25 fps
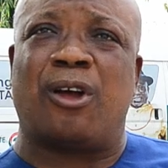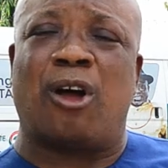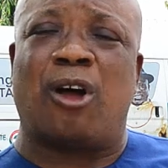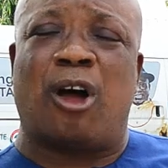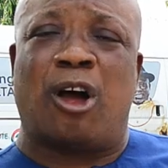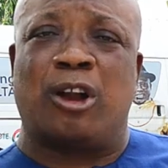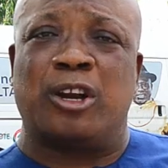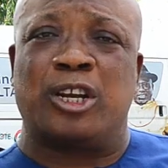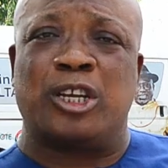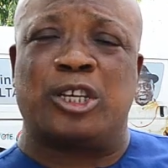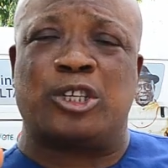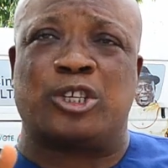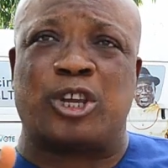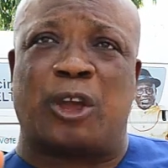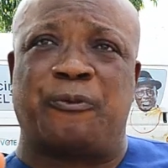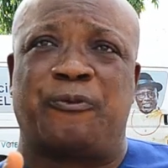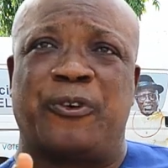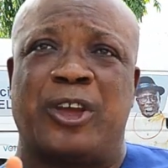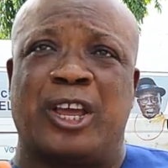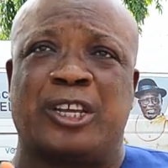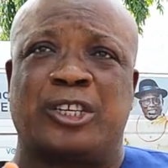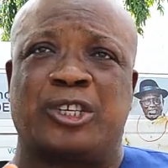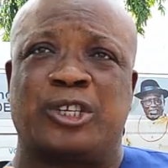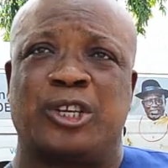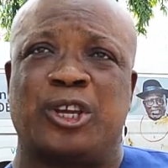on the
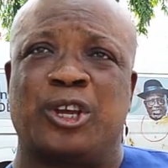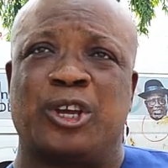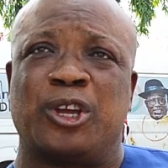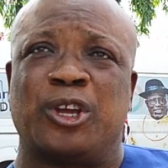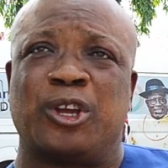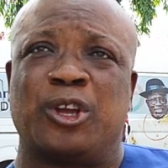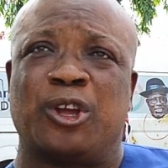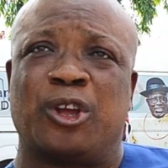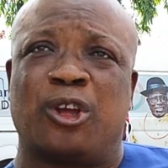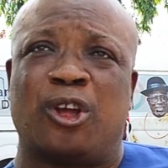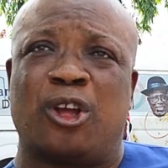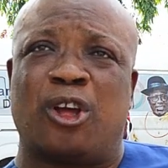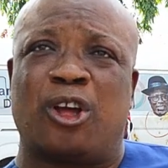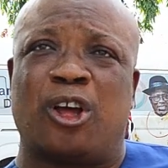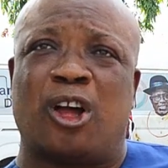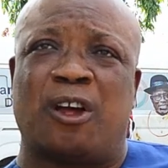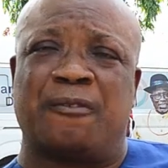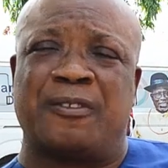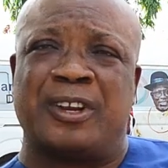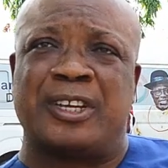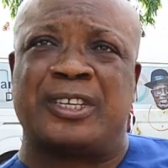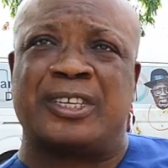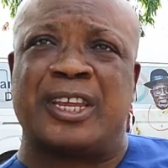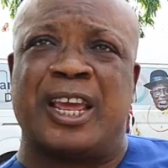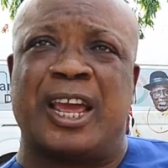surface
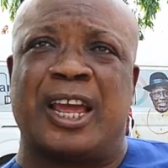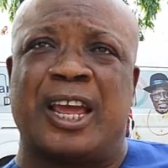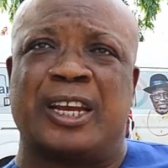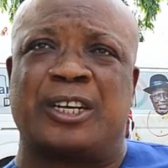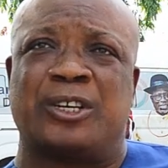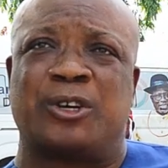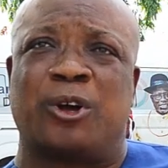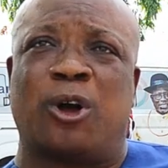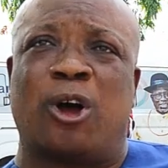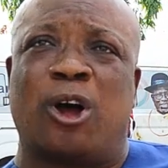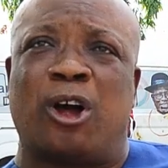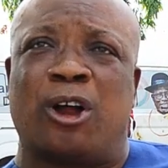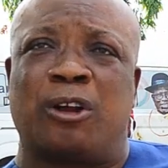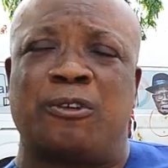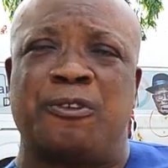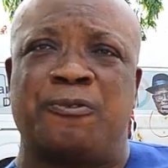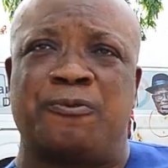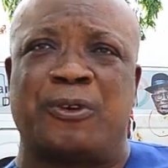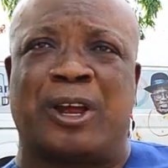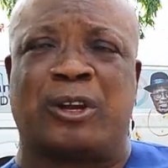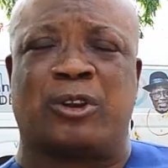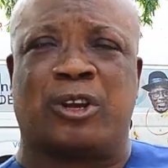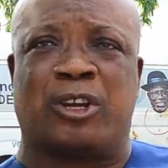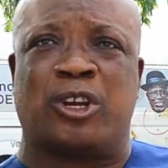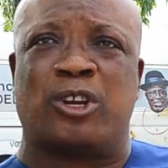of this earth, or if
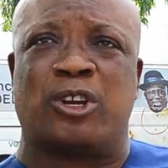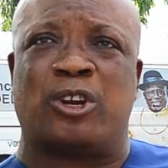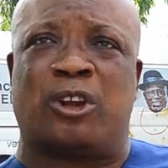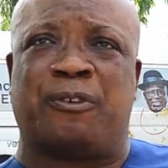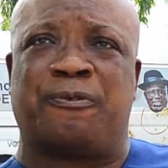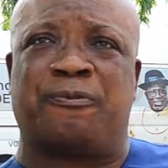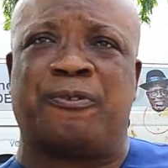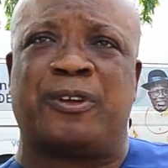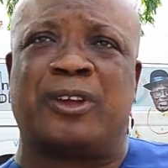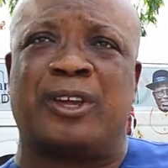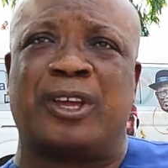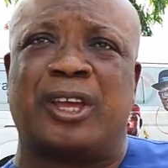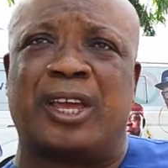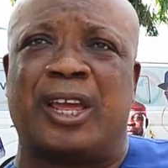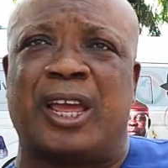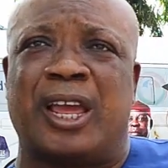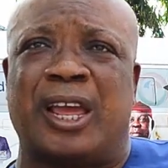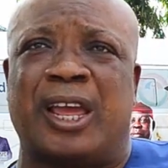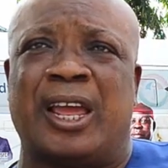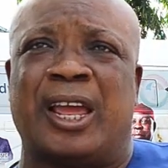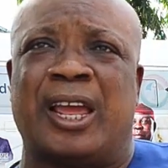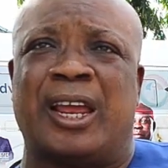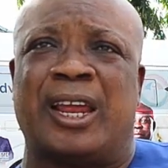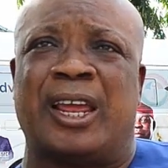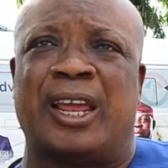you are talking of
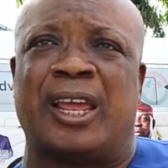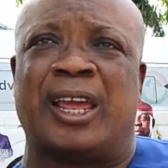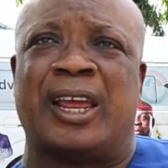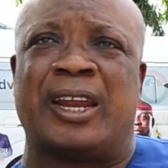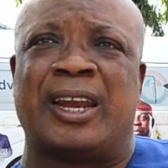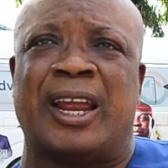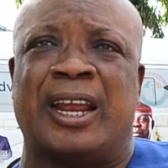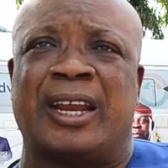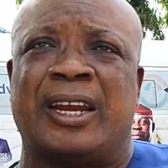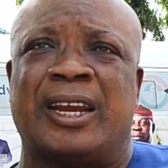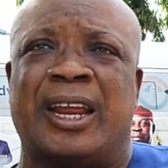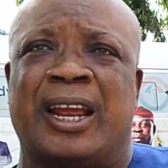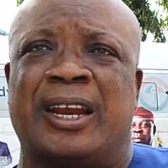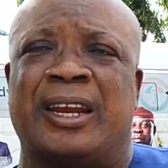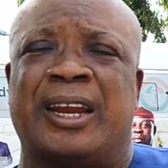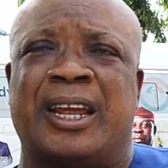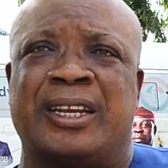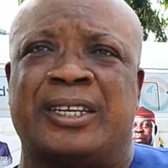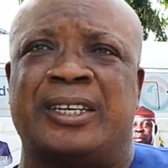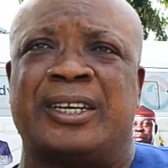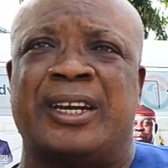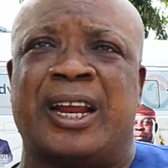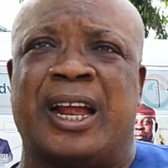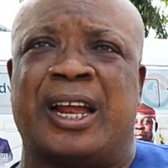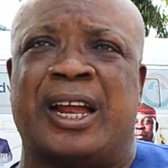
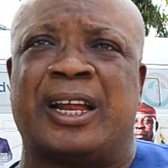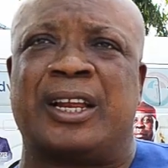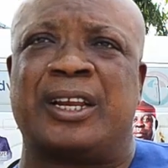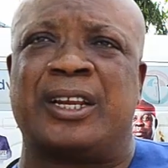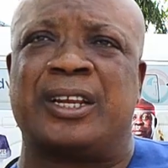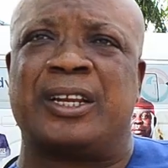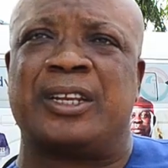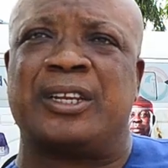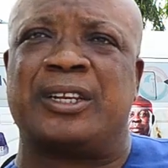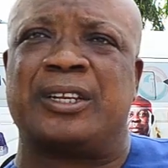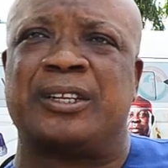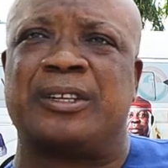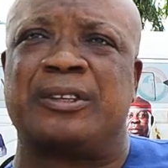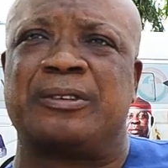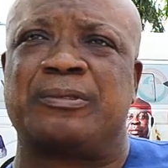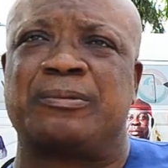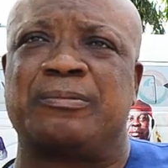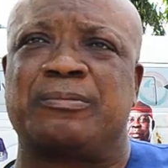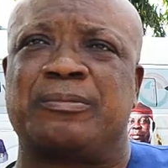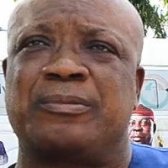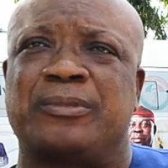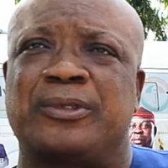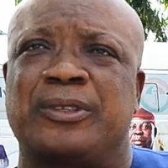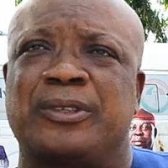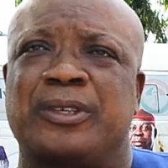Nigeria.
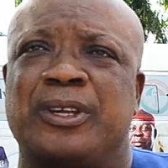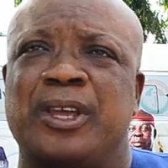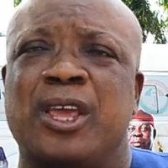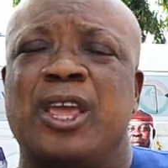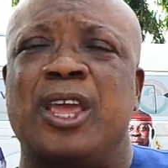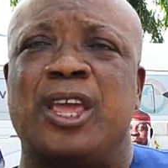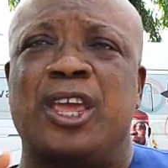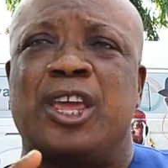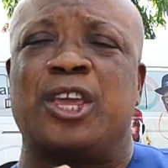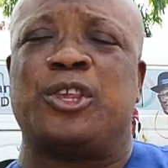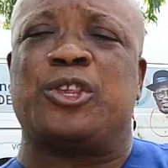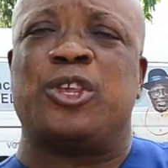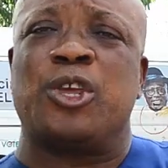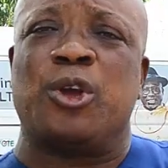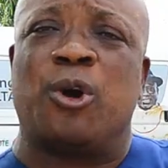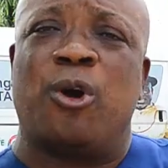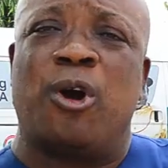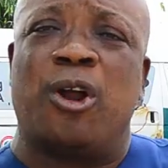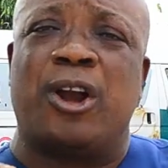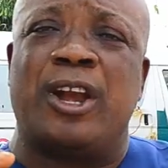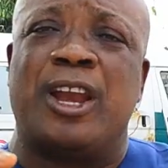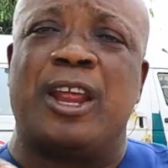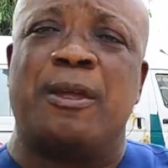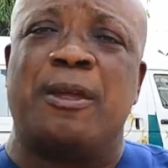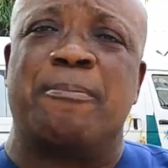He's the
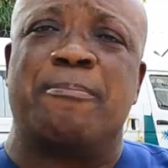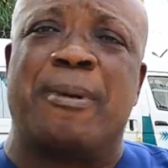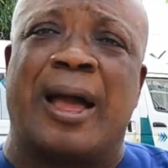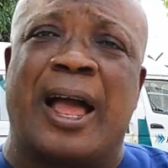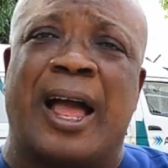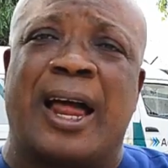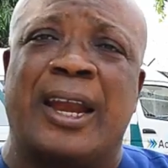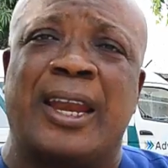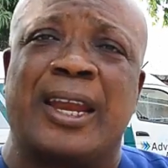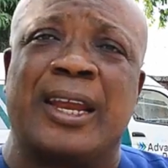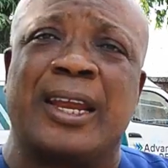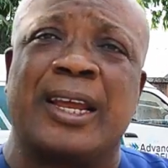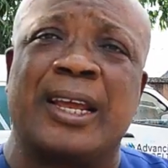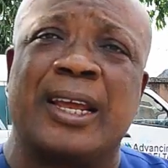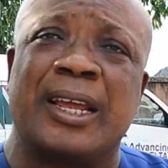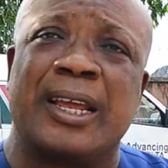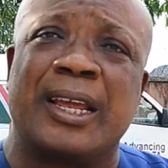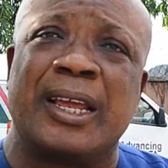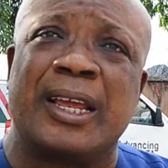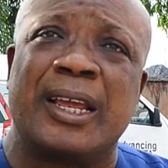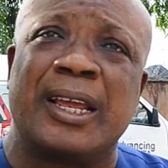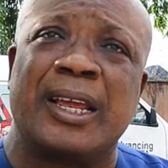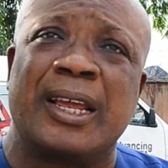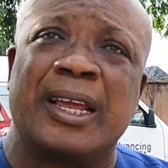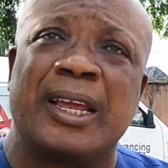only man
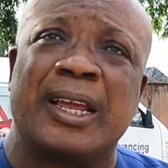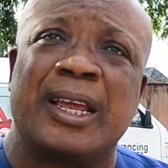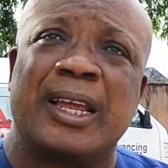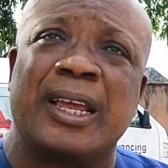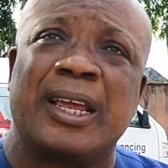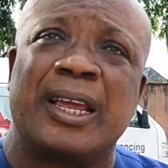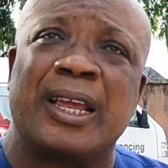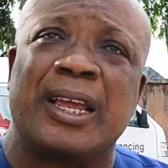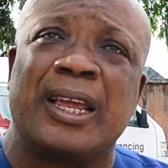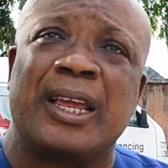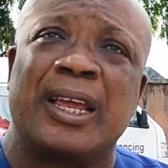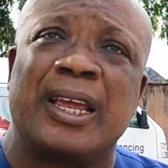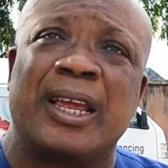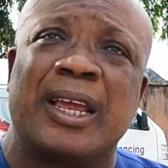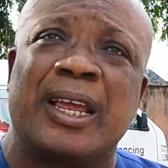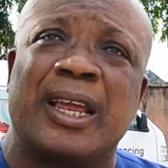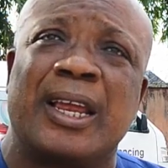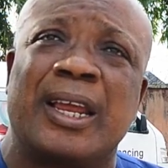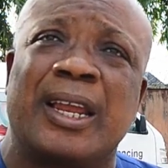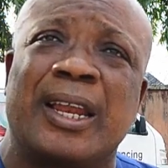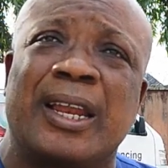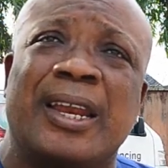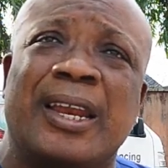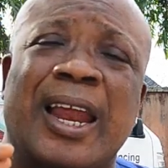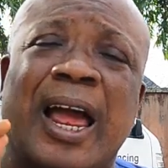
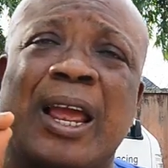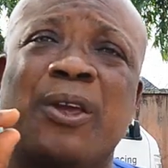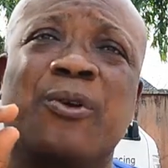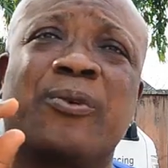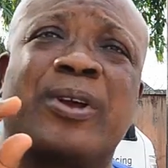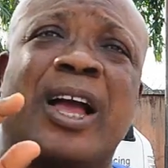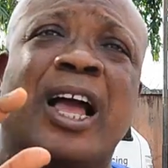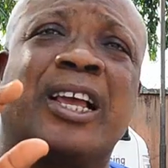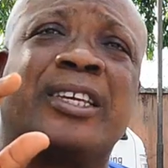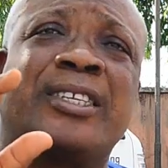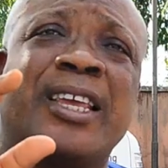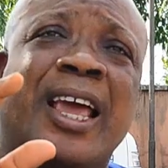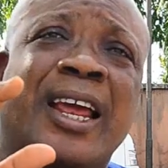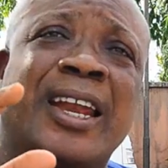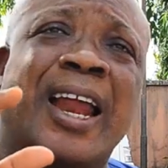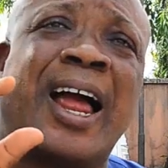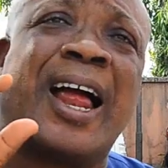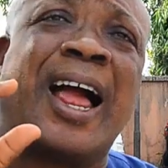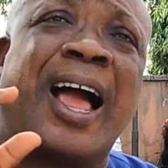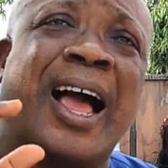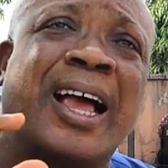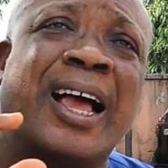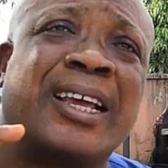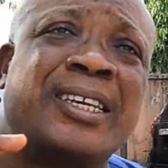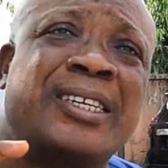that you can say
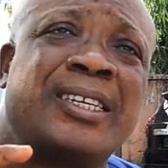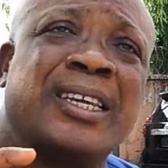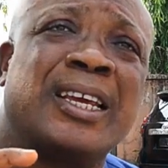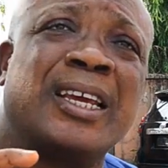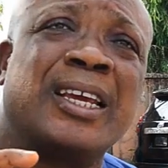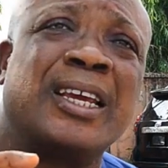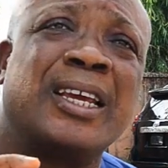that has